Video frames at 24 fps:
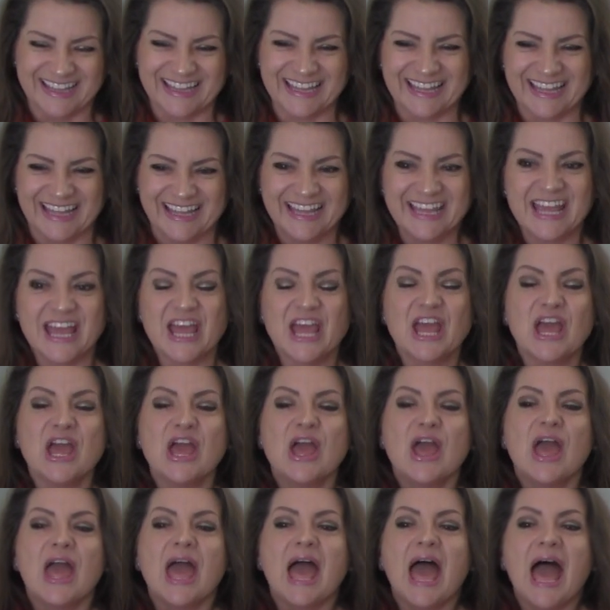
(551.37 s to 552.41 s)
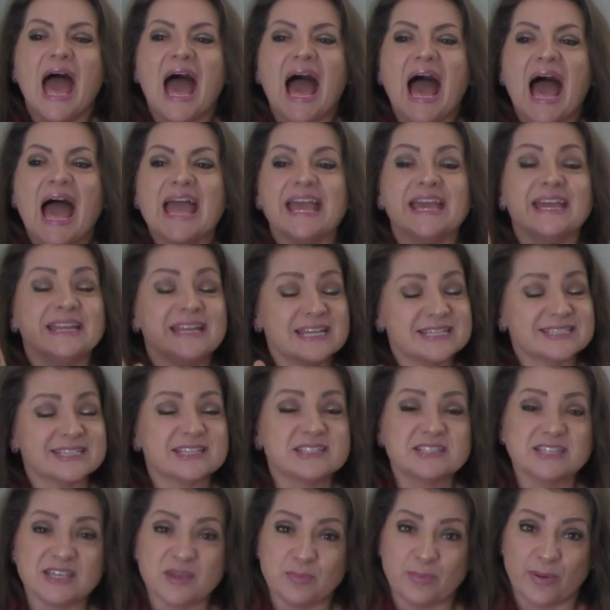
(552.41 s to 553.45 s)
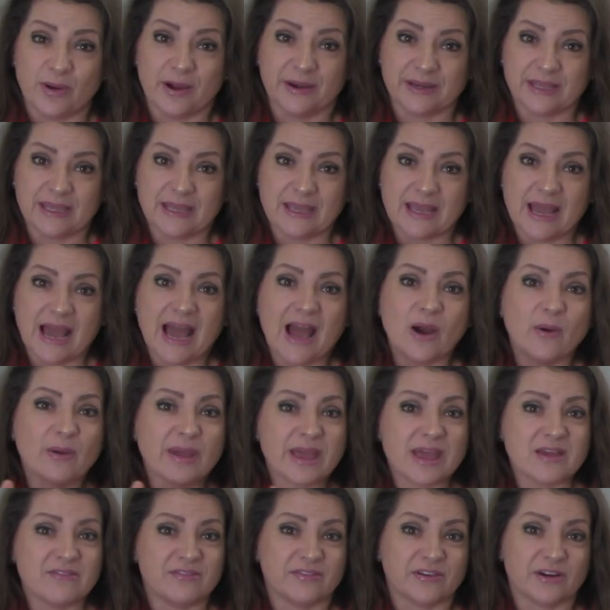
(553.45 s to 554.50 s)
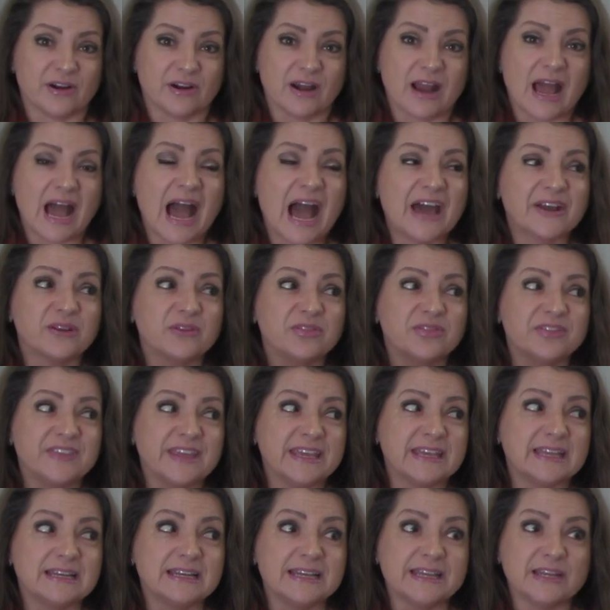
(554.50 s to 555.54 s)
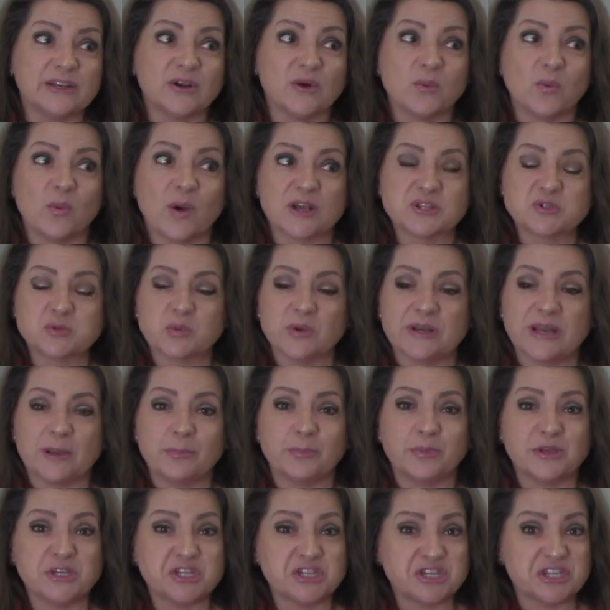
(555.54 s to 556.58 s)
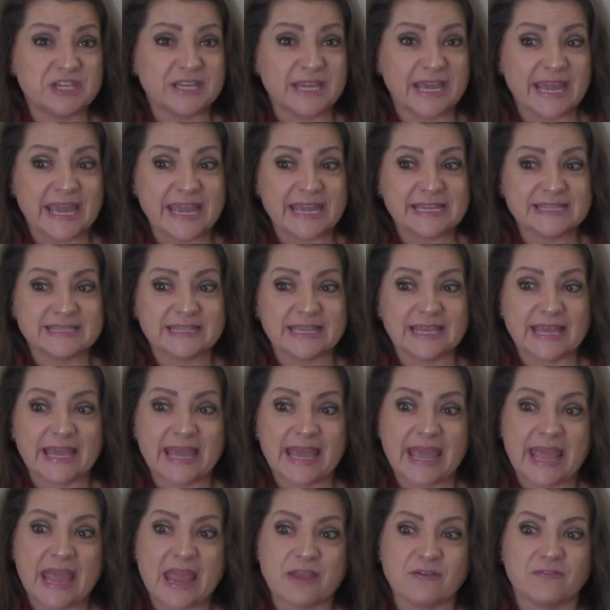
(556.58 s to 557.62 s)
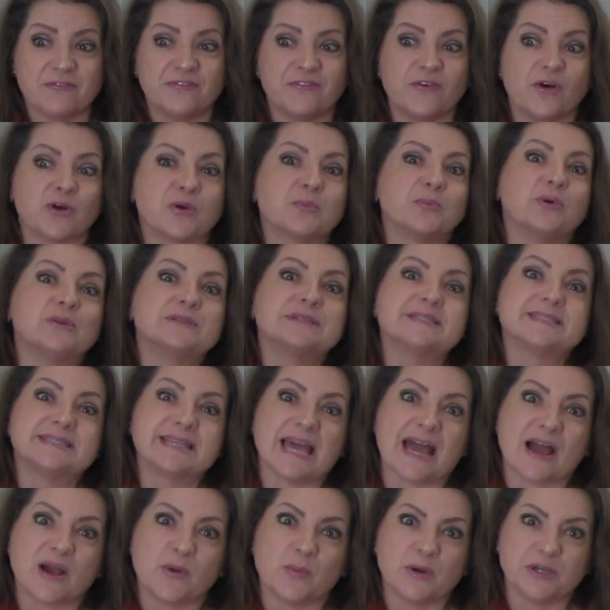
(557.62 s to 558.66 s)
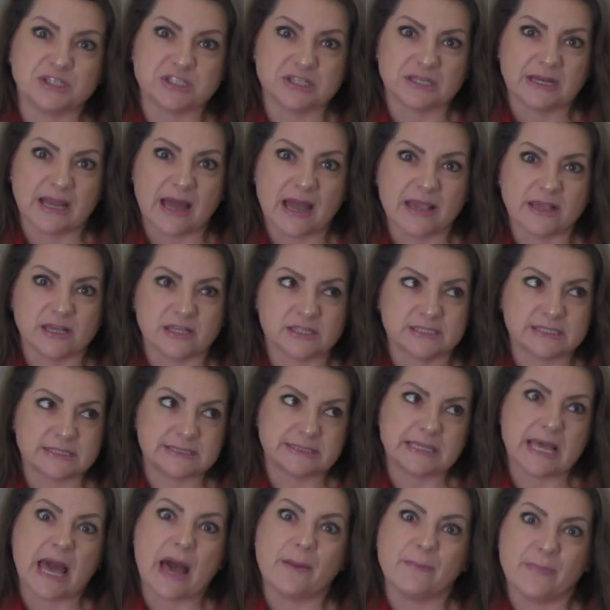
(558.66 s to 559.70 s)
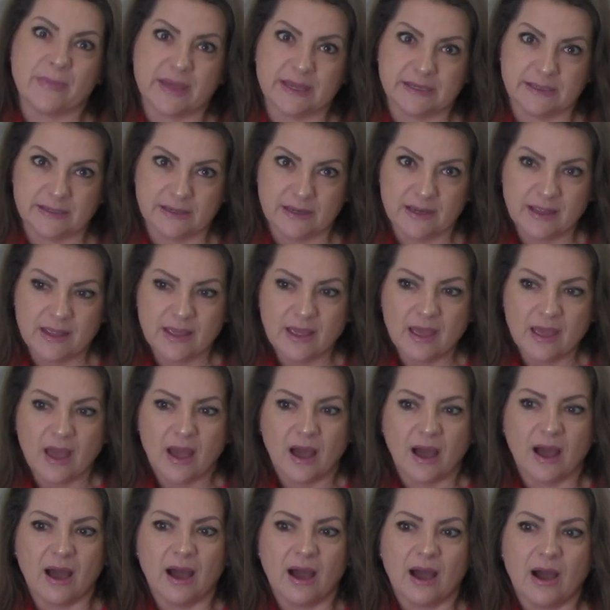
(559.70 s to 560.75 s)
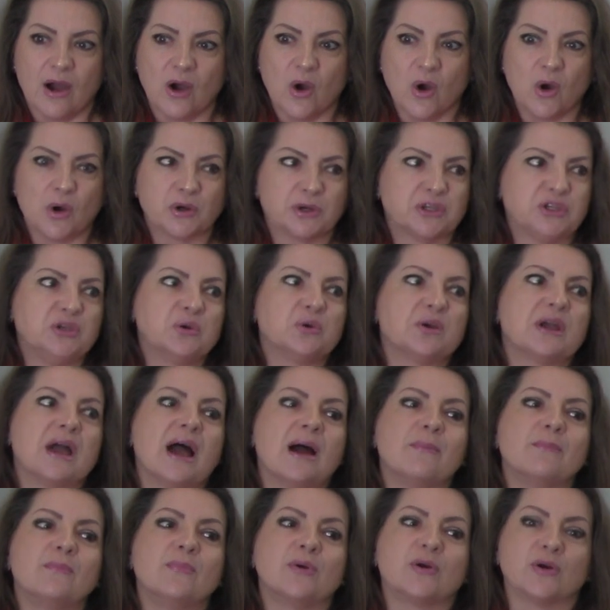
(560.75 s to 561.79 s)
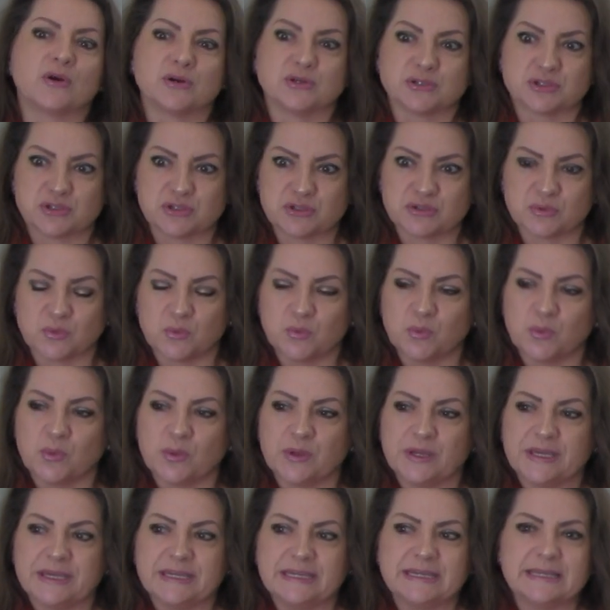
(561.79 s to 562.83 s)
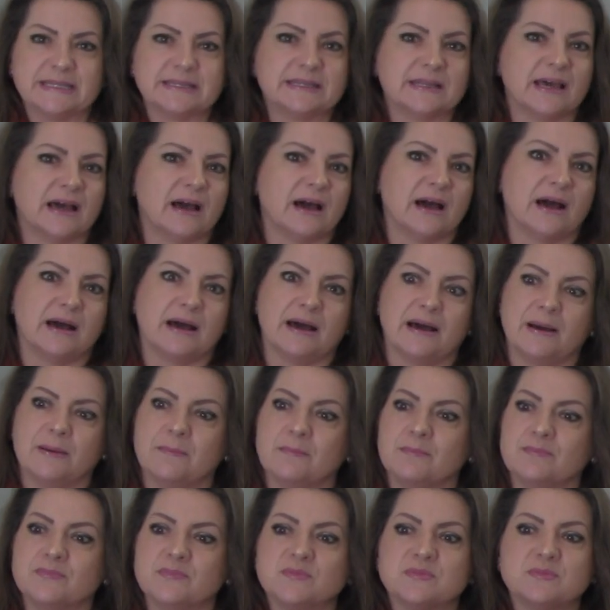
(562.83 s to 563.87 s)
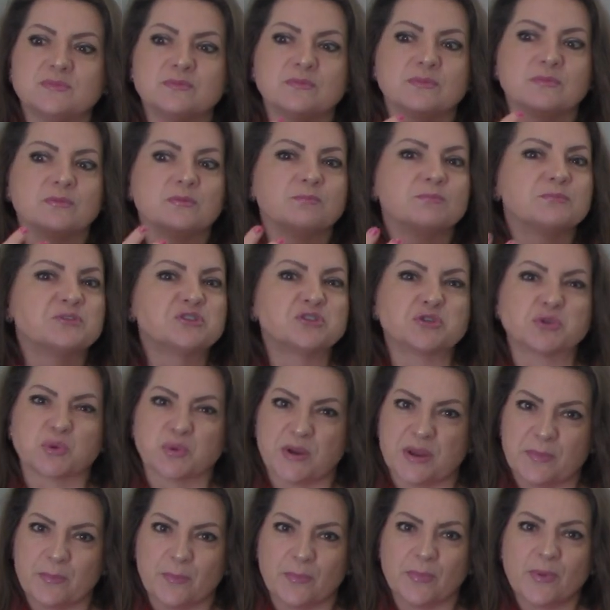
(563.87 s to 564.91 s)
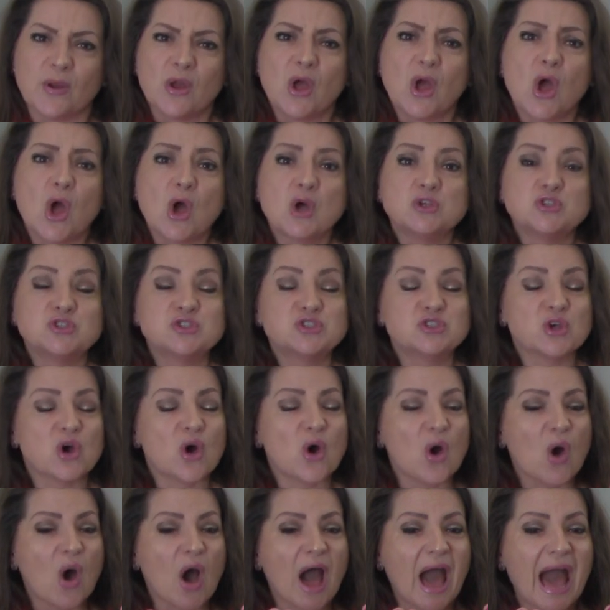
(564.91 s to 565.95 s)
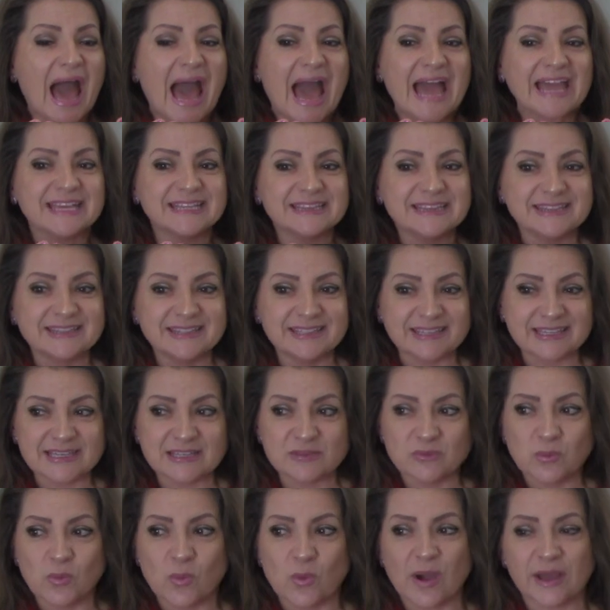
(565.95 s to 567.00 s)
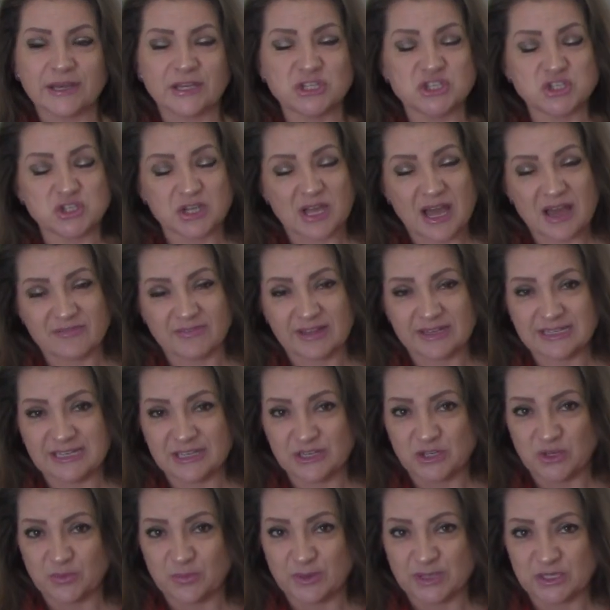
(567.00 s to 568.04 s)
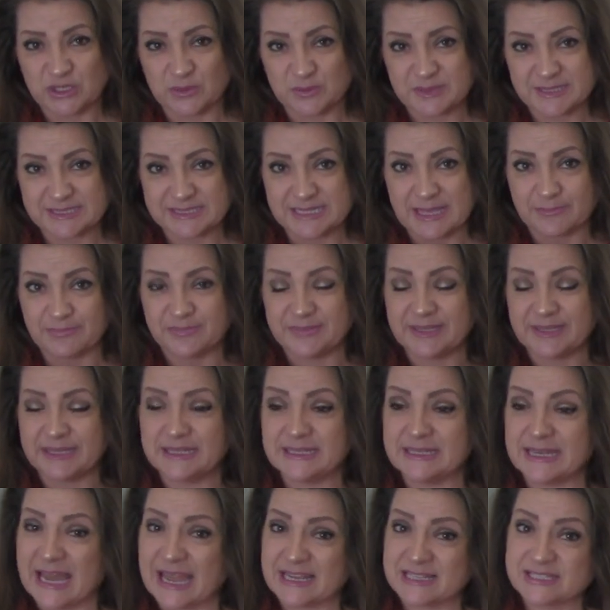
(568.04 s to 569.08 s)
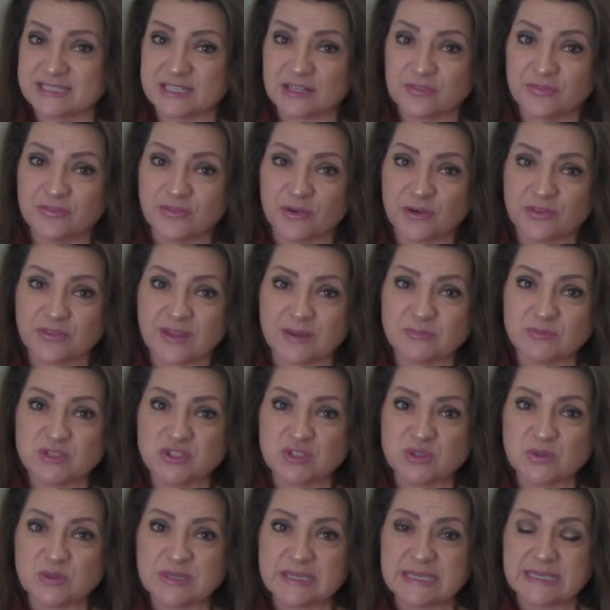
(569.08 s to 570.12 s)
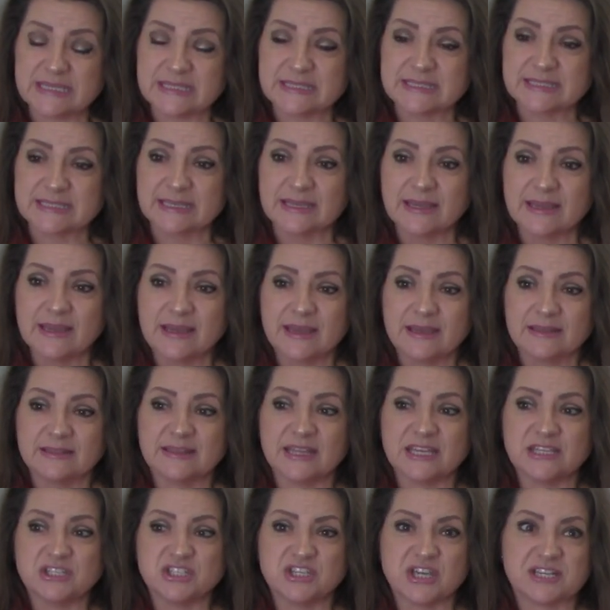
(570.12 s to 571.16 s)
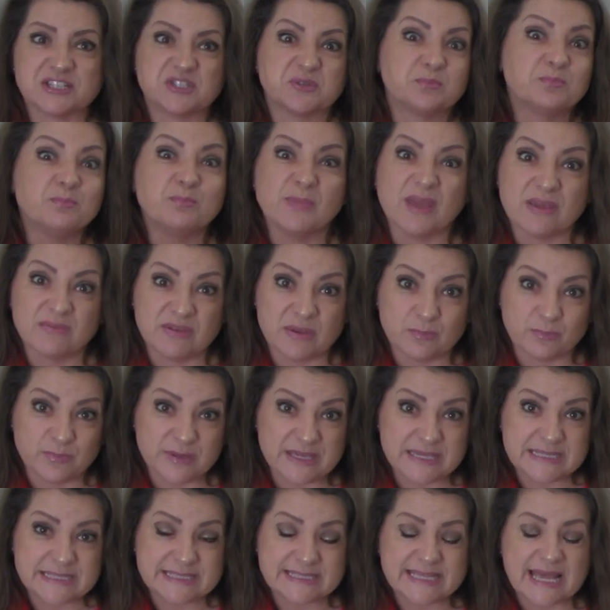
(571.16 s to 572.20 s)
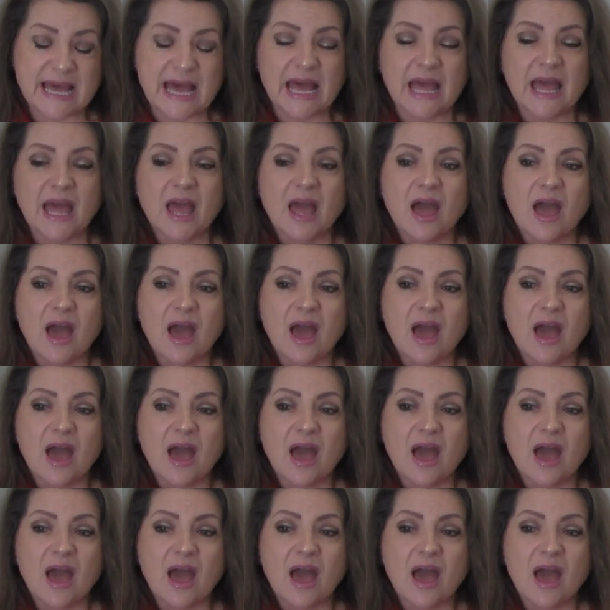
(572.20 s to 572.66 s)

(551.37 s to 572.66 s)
It is a tea party. However, I don't think little ones will appreciate a formal sandwich like salmon or cucumbers with shrimp. So I did want to have a little bit of something nicer for them to eat than just maybe pizza.